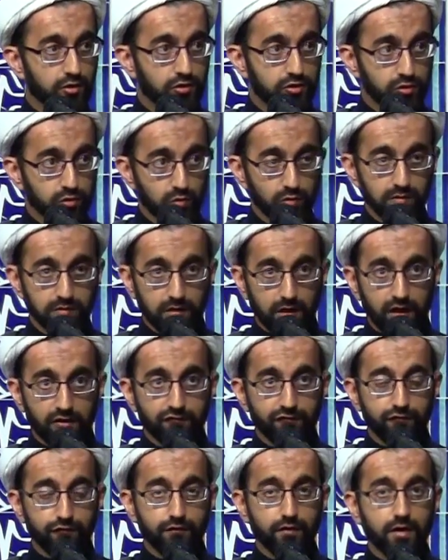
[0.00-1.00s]
do
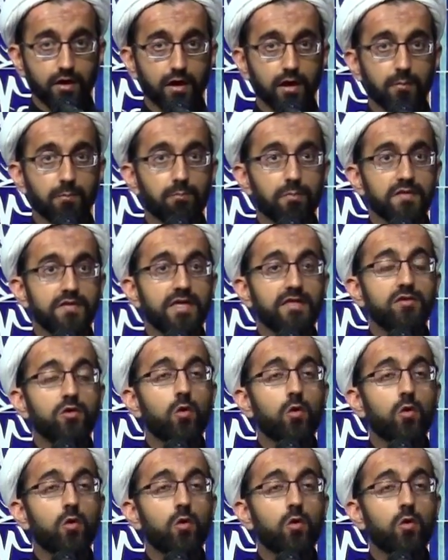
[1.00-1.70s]
love, but they